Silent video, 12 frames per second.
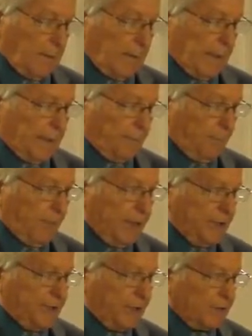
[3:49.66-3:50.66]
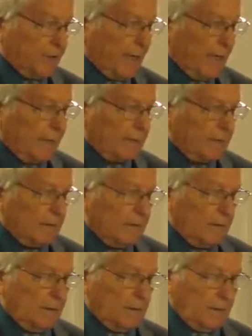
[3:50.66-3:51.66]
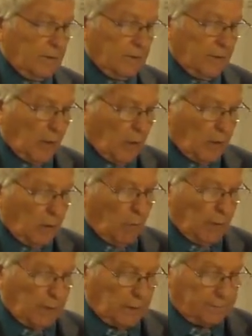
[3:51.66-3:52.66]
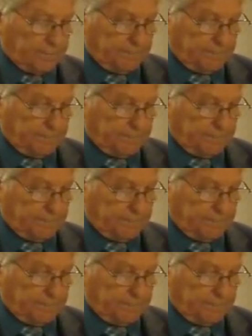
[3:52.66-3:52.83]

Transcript: And the priest shall take the holy water